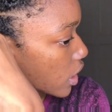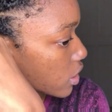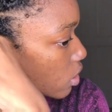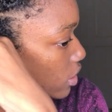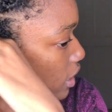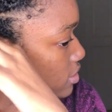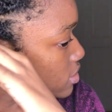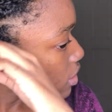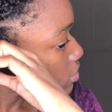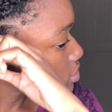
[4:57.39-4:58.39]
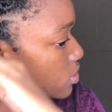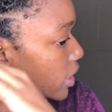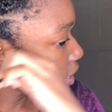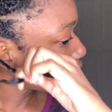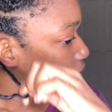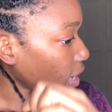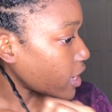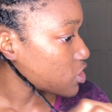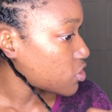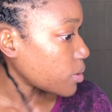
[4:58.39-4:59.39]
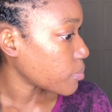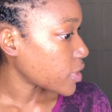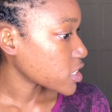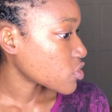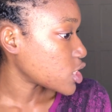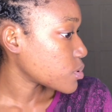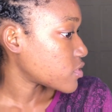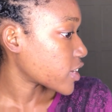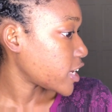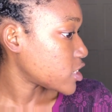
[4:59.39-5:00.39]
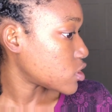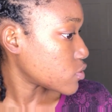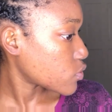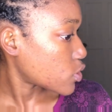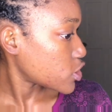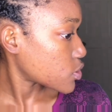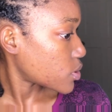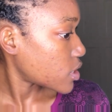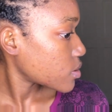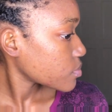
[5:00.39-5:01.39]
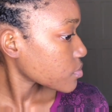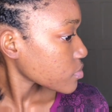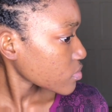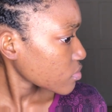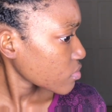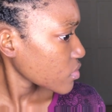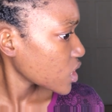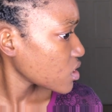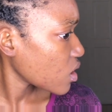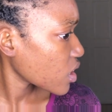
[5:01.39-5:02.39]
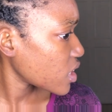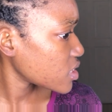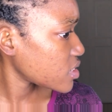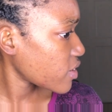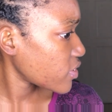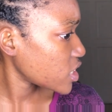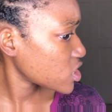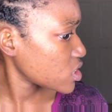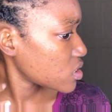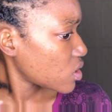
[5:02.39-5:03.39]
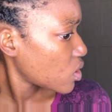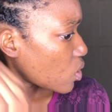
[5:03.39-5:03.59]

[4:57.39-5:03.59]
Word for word: and all that stuff. So I need to get a trim this Christmas vacation for sure. Now look at this definition.